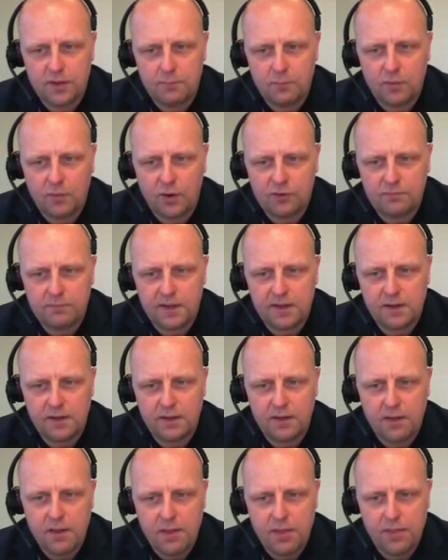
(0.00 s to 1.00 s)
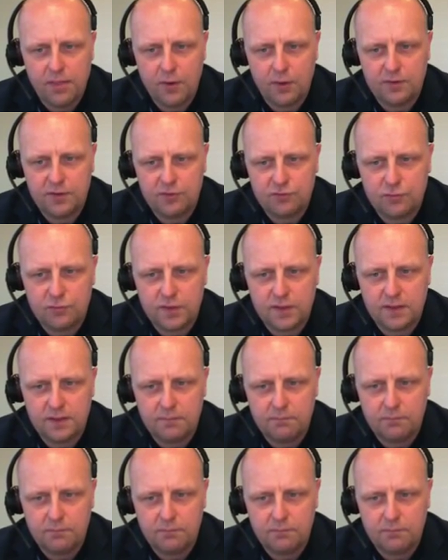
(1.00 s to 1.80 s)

approximately 33%